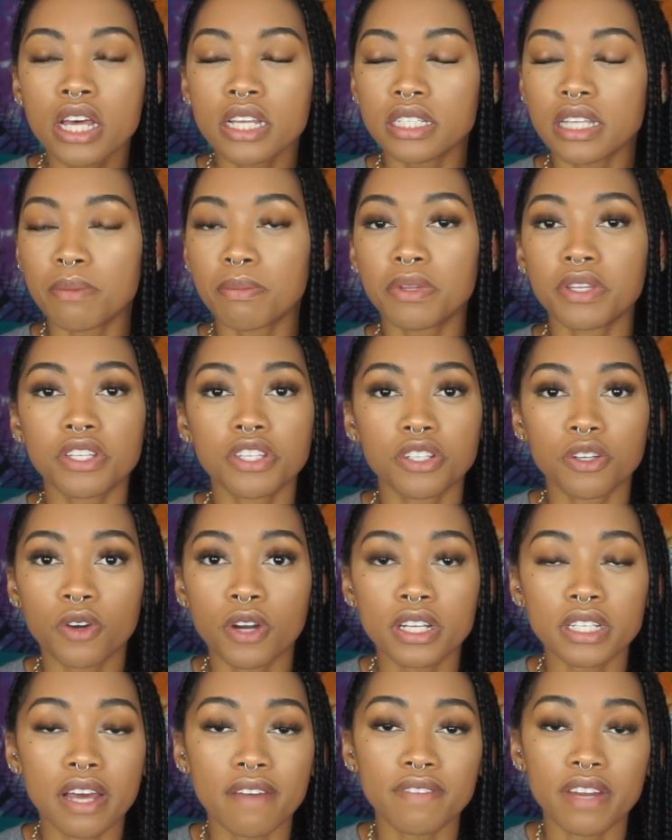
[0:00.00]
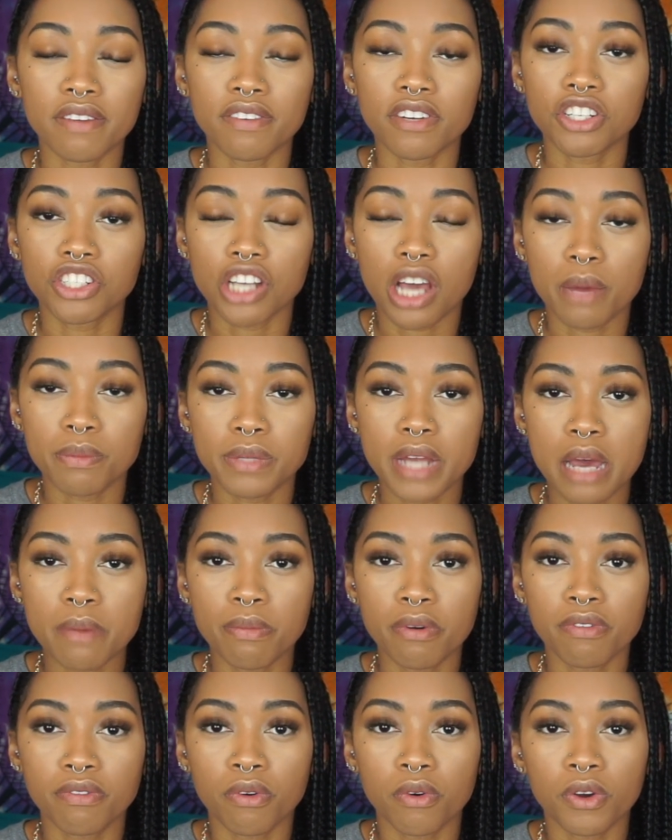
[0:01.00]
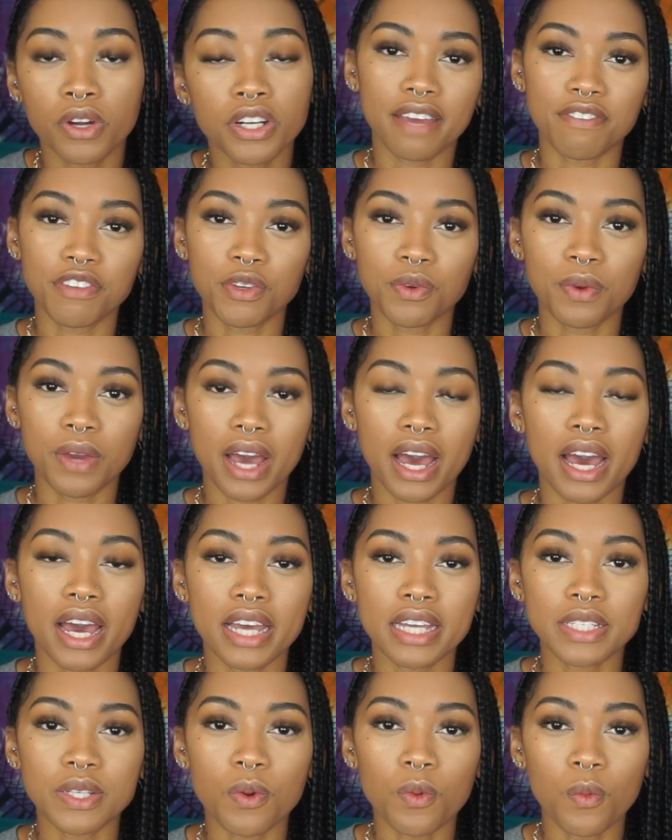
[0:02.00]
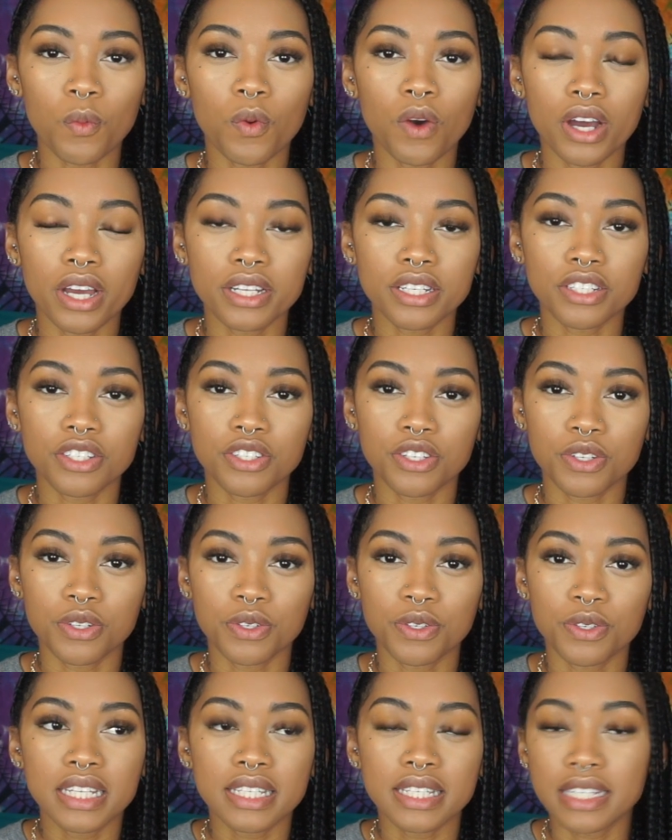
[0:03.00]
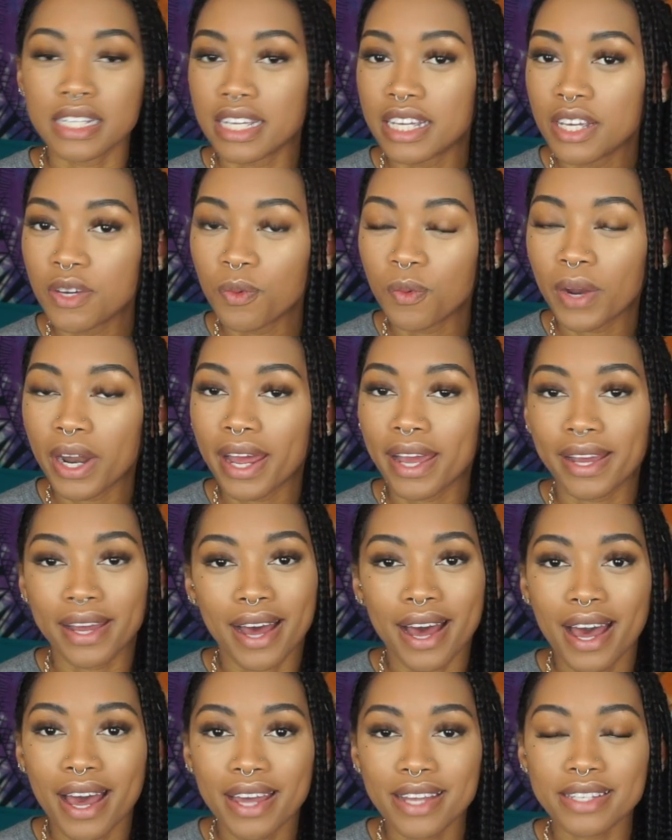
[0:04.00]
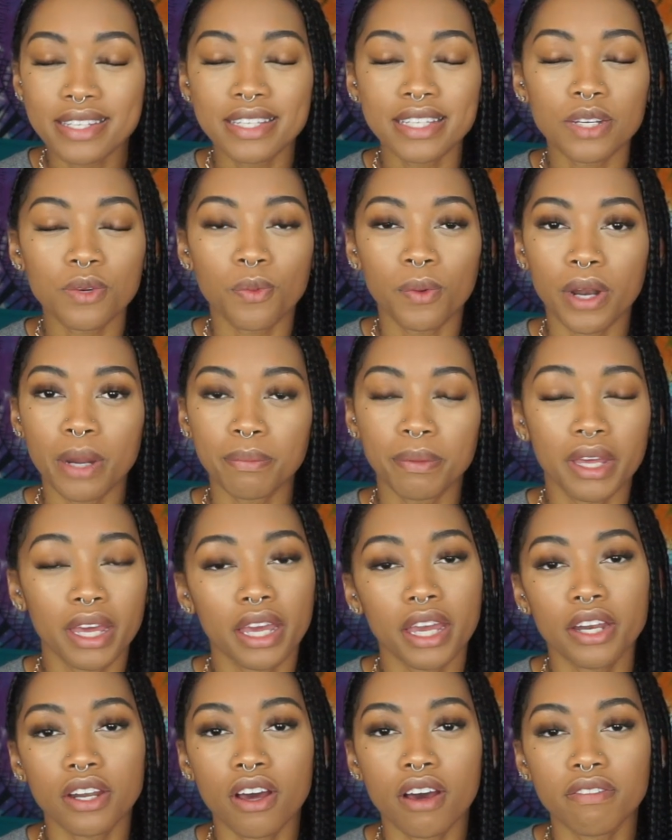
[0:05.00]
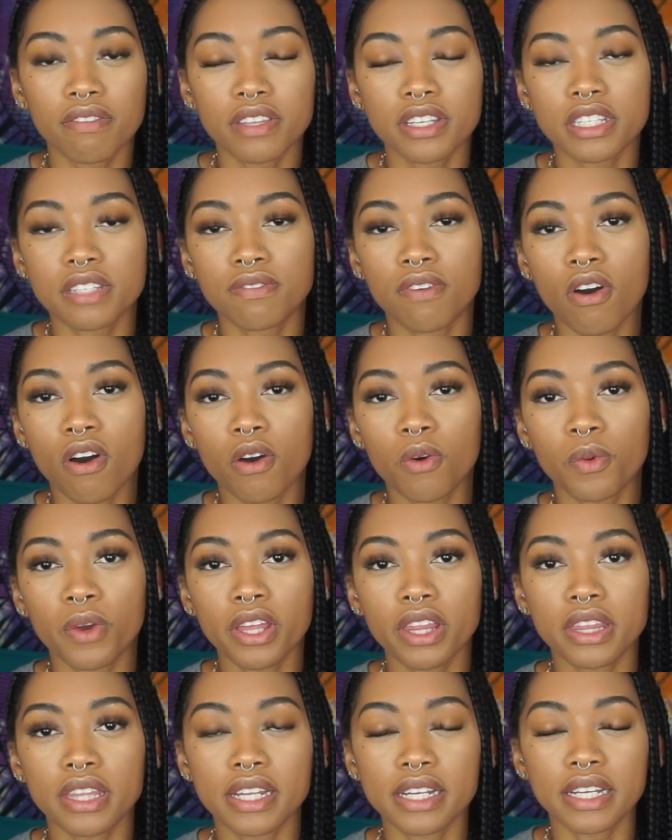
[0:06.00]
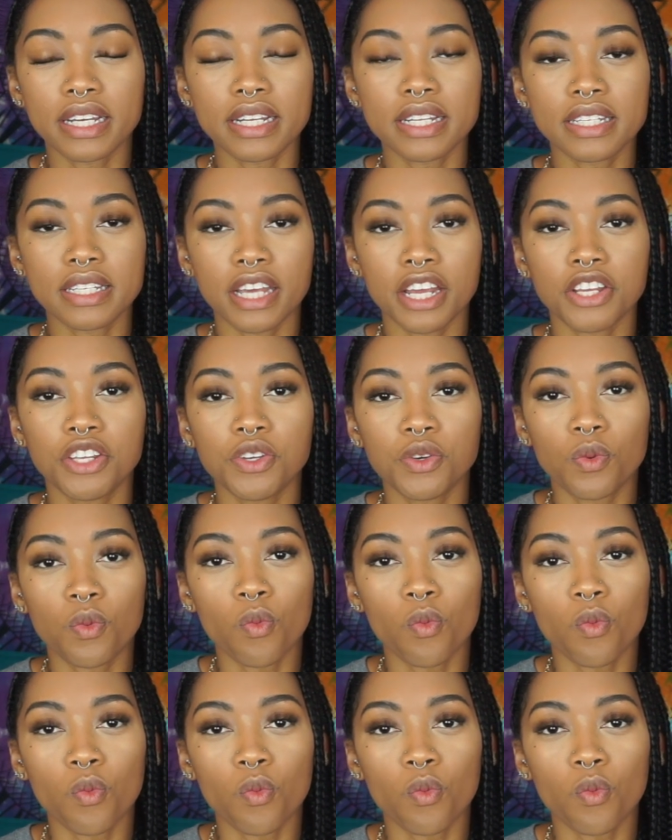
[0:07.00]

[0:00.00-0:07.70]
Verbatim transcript: some of the stores I've never shopped at before. If you guys want to see what I got and see what I'm kicking off this fall with and continue